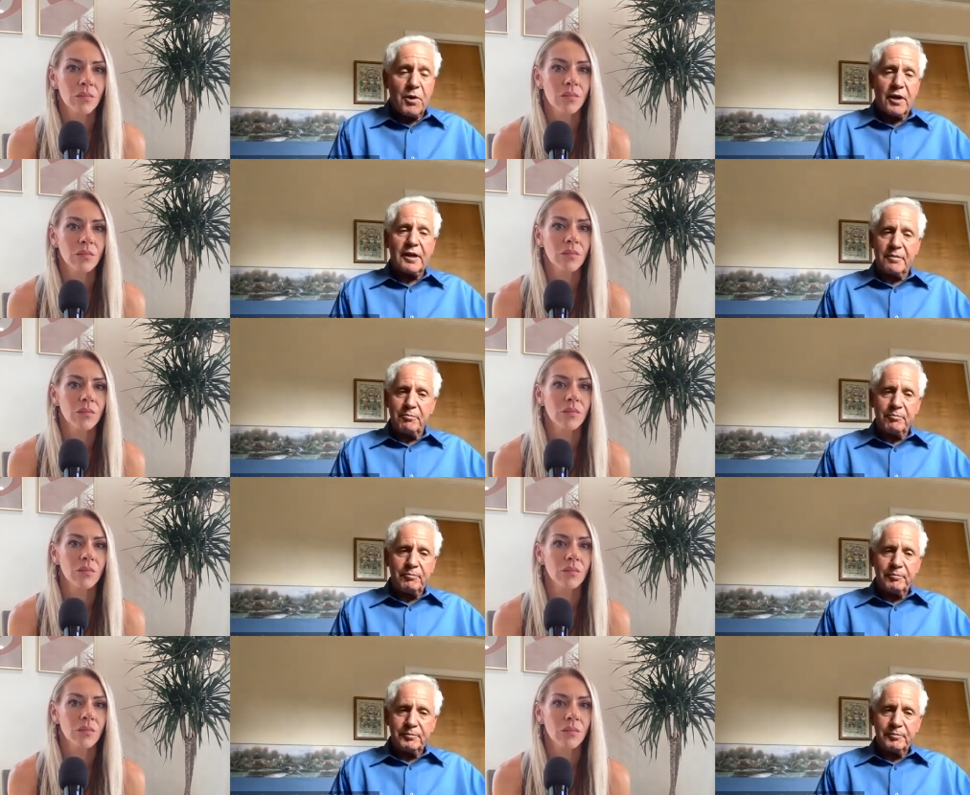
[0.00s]
Speaker 1: work.
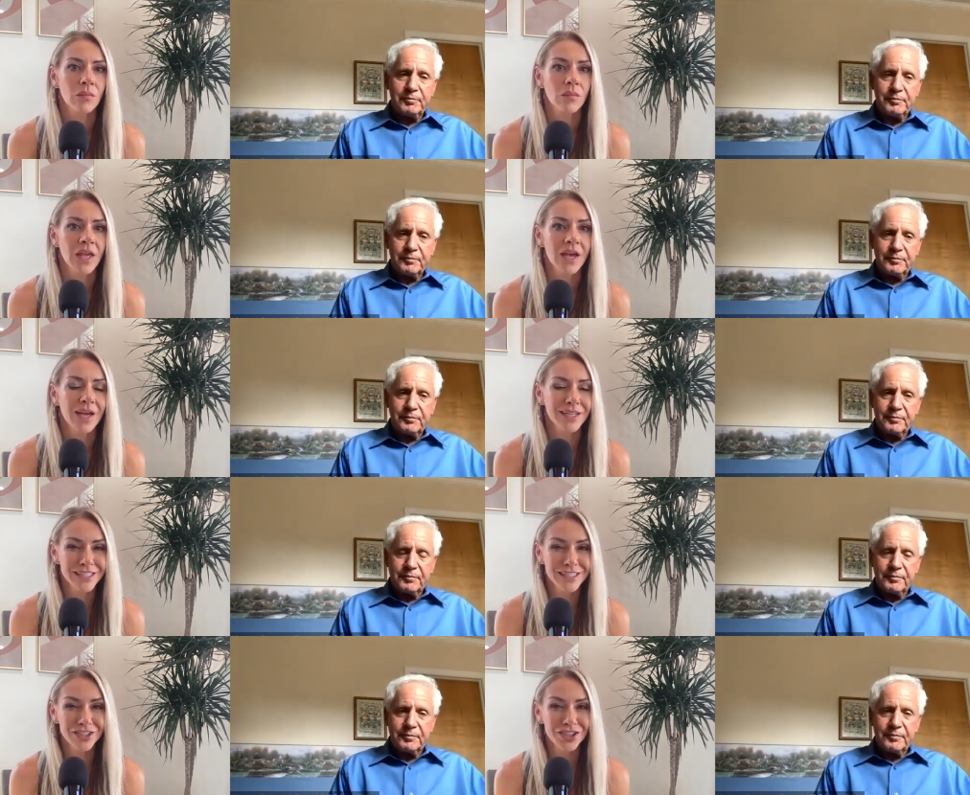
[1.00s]
Speaker 2: Yeah, because
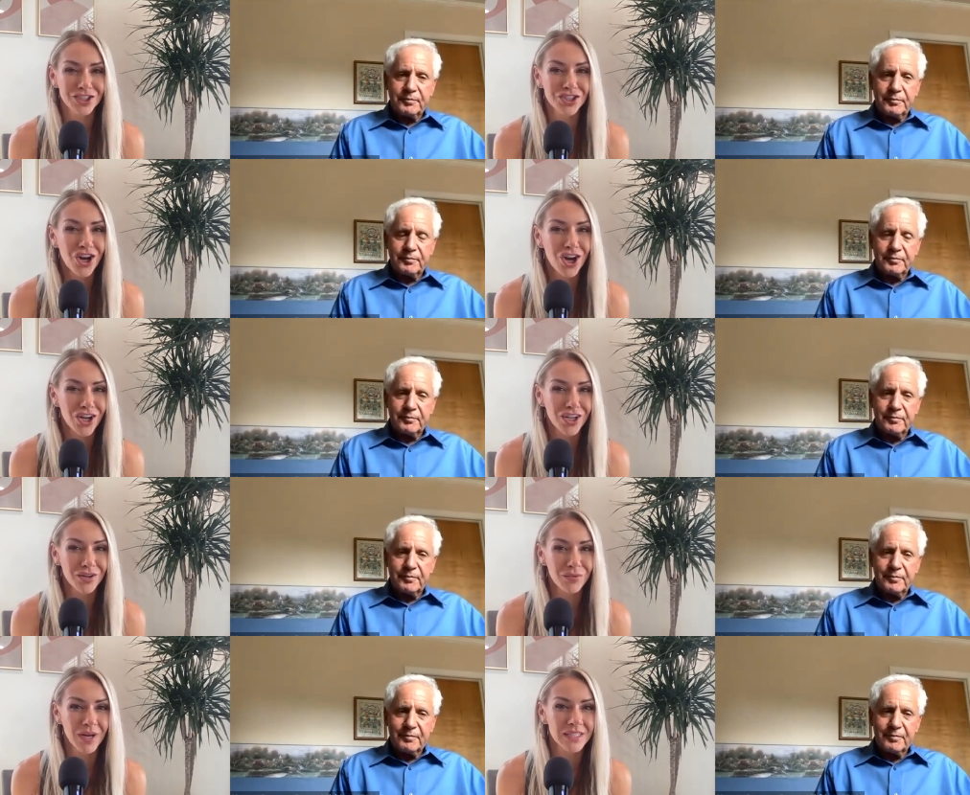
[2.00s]
it's such a shock,
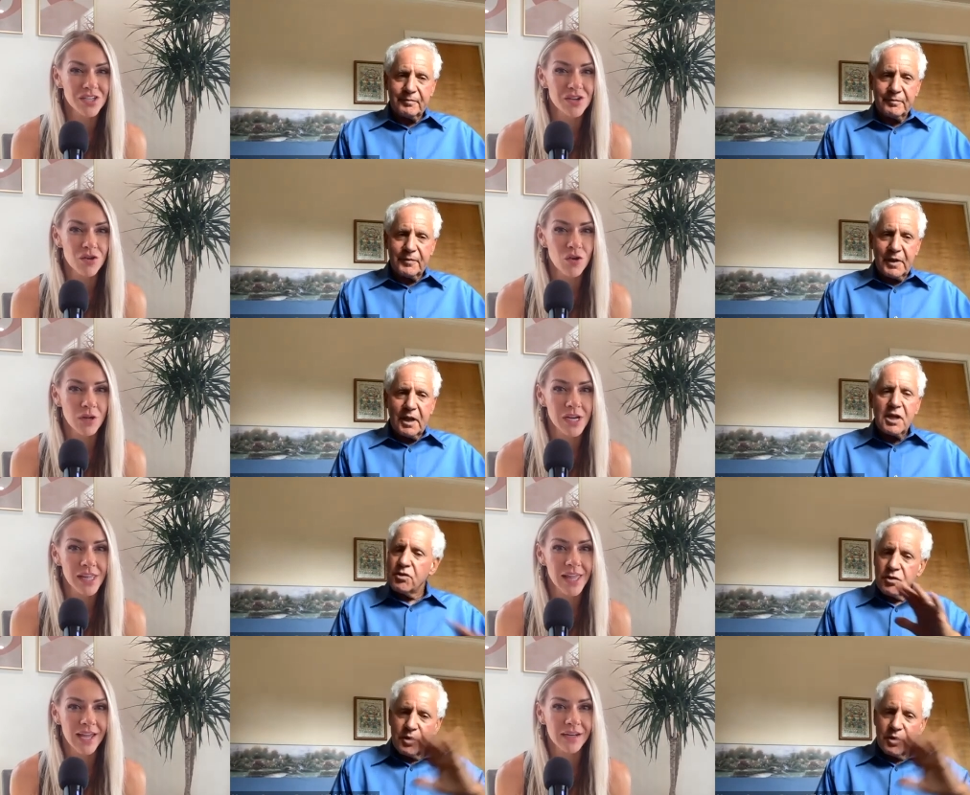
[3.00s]
right? So you go
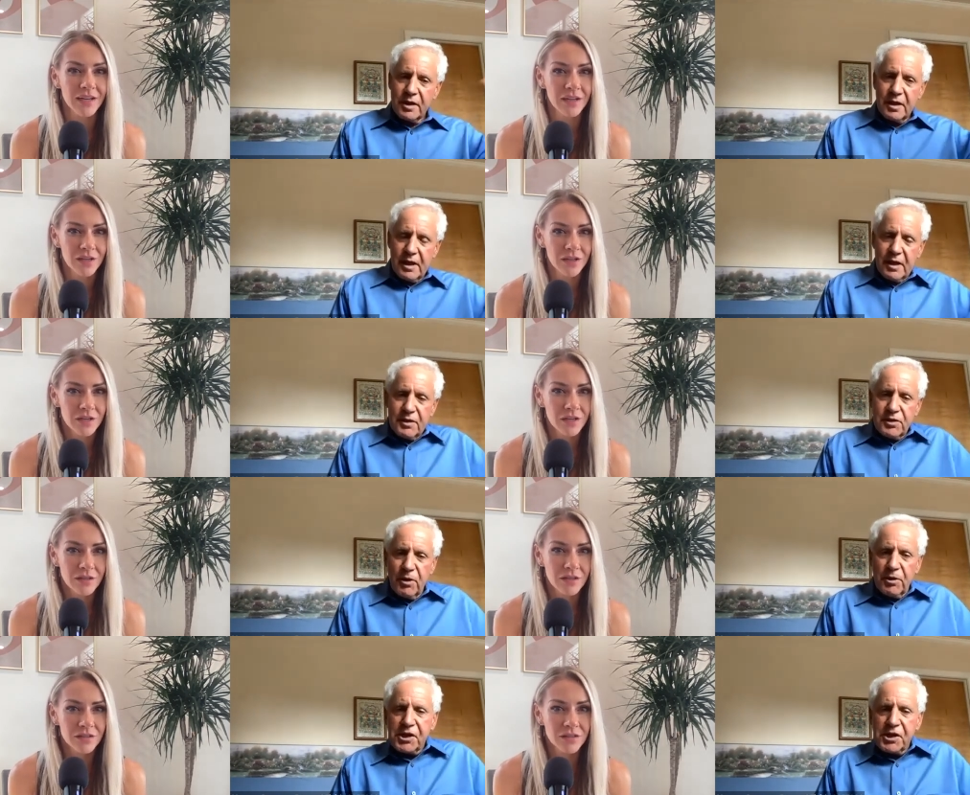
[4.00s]
into that.
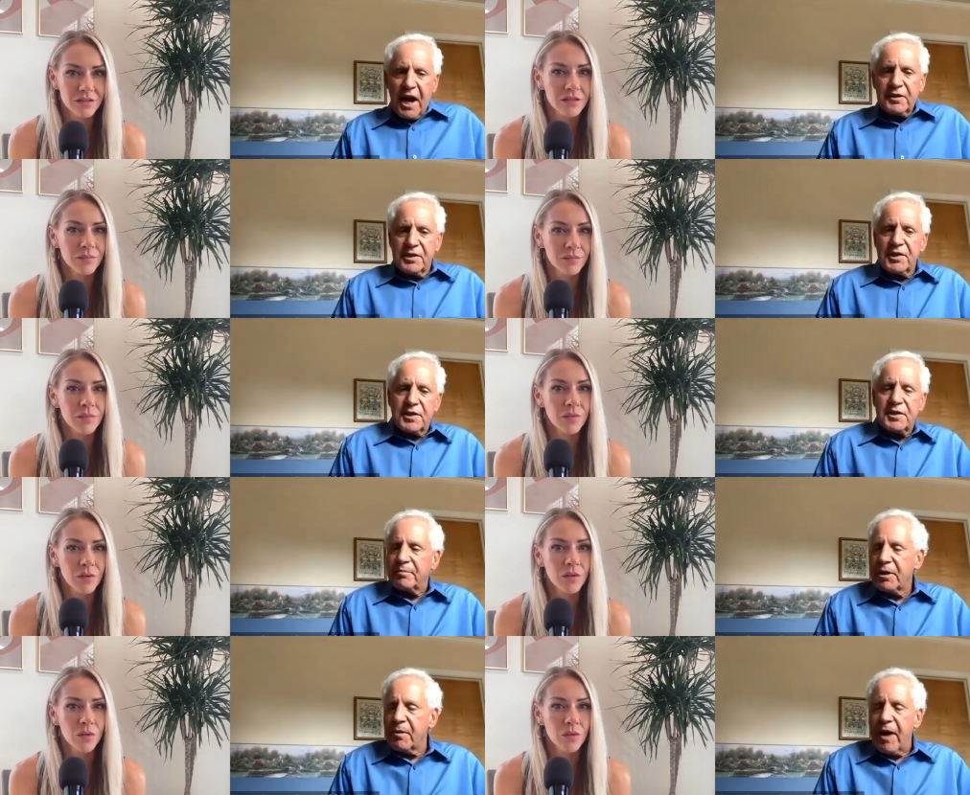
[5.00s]
Total shock to the
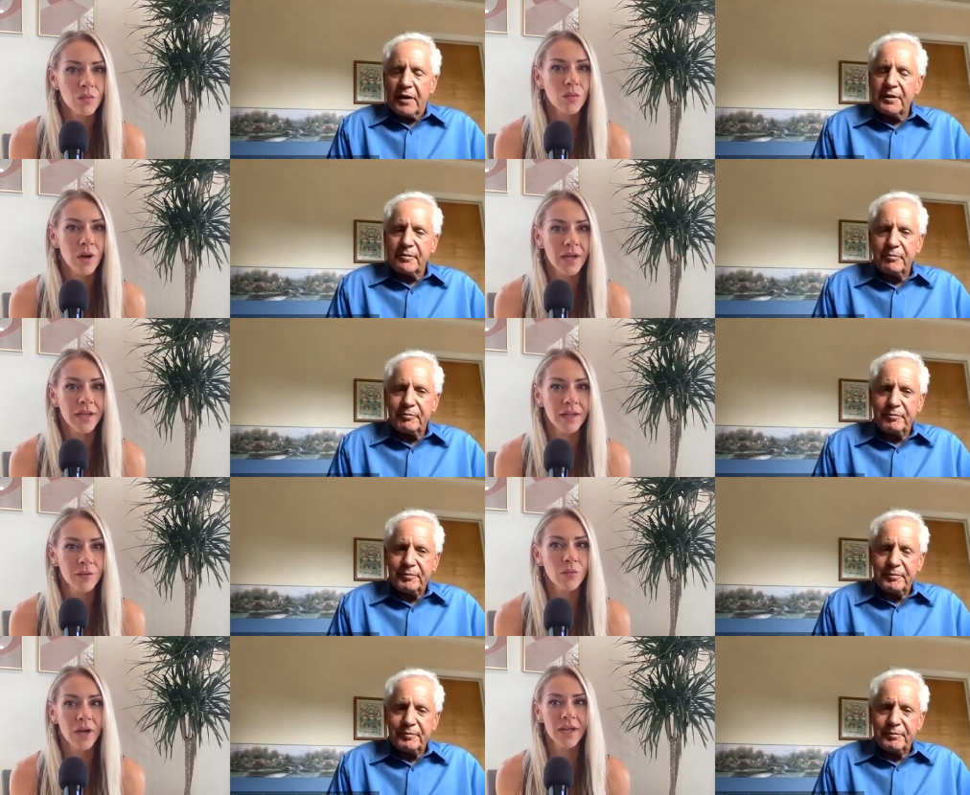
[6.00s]
system,
Speaker 1: correct.
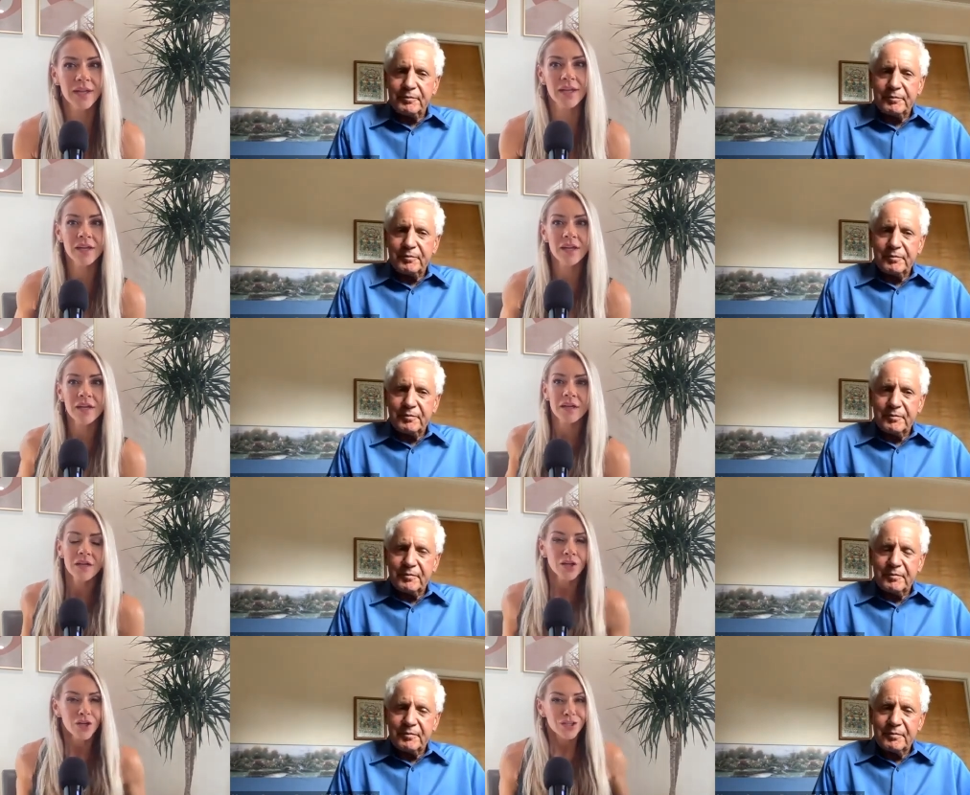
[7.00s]
Speaker 2: Right.
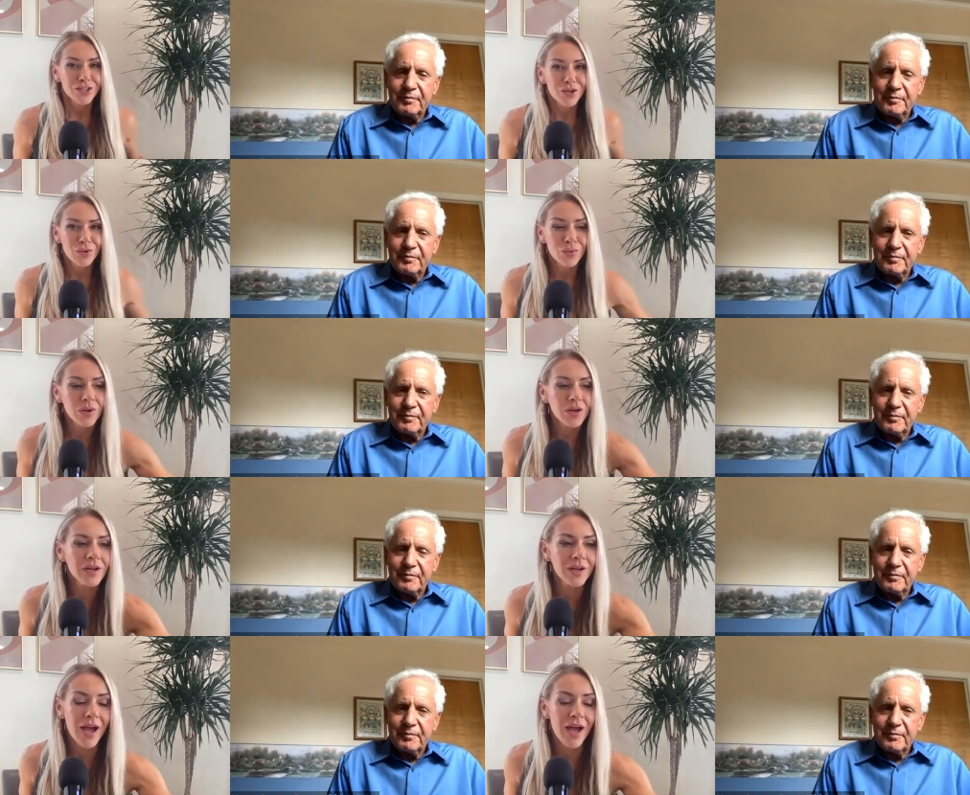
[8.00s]
So,
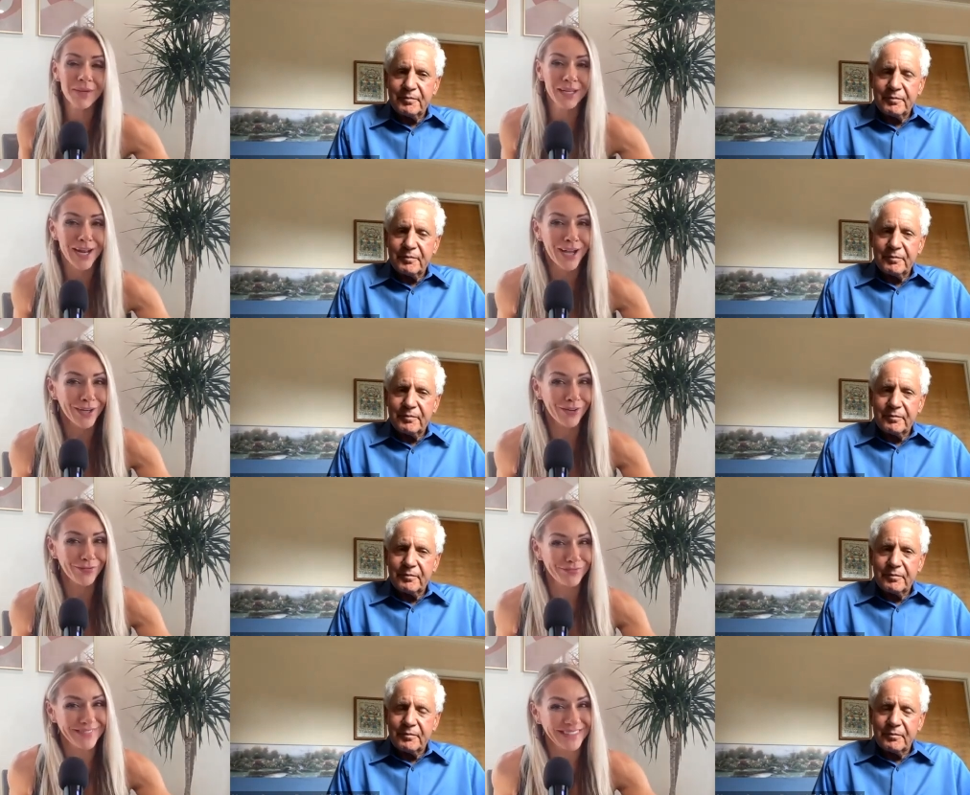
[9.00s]
I mean, I'm
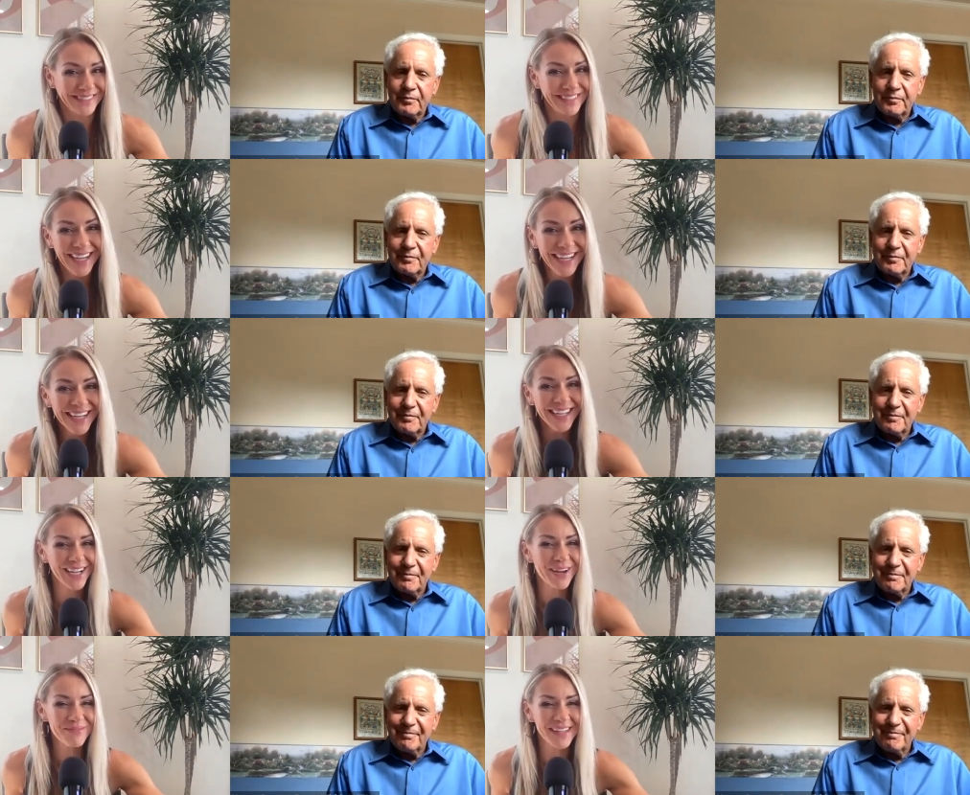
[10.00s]

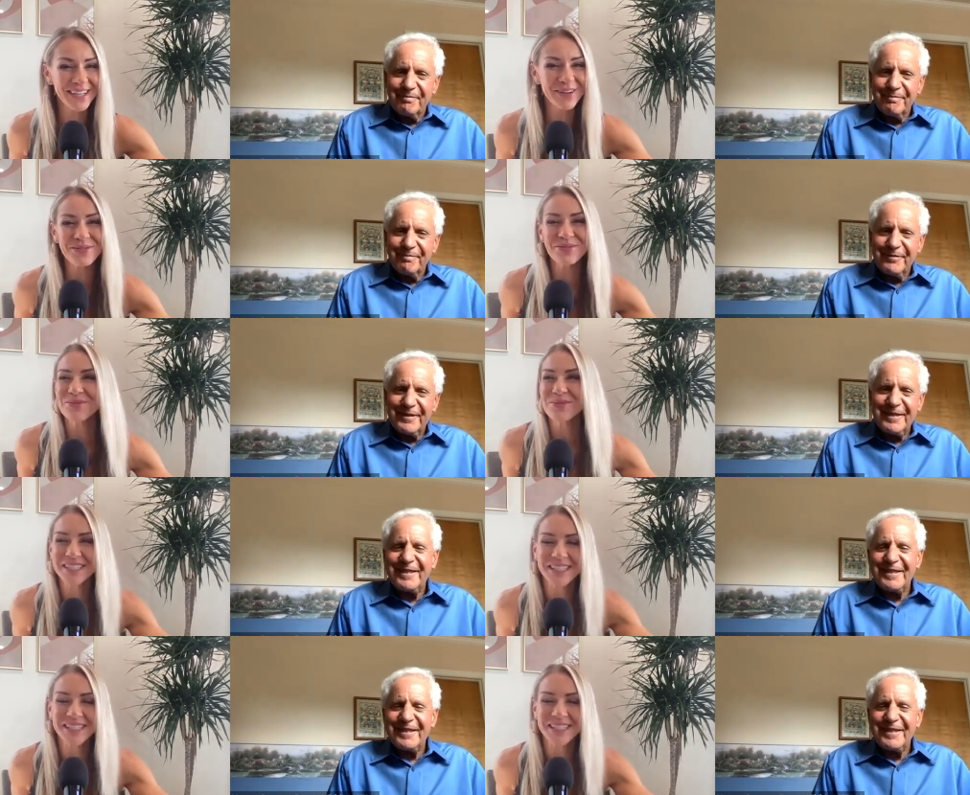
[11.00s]
like, who is